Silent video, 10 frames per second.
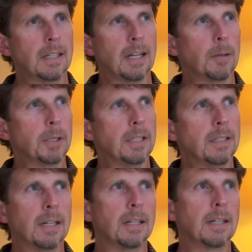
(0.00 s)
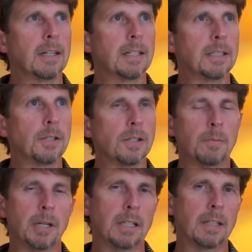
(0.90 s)
I mean, I just
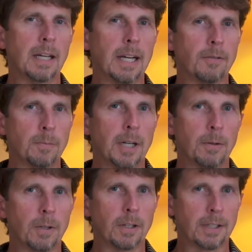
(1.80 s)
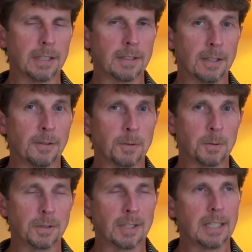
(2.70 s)
about laughed my way around the golf
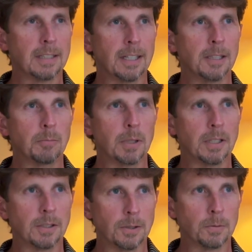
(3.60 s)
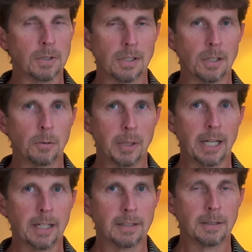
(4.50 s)
course that day because it was so
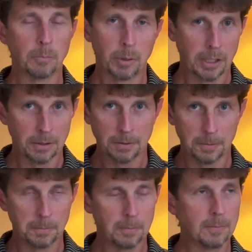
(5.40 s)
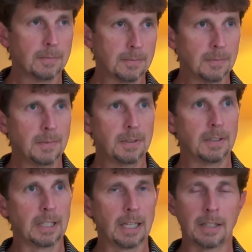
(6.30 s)
bad compared to
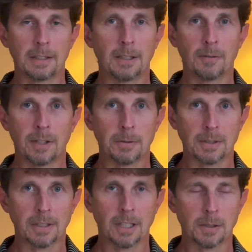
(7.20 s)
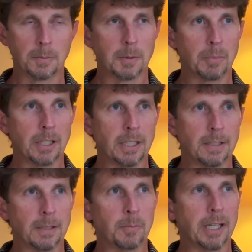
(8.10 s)
the kind of golf I was accustomed to
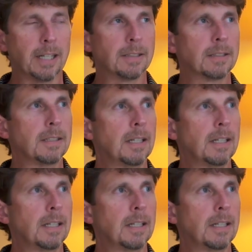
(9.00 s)
playing in the past.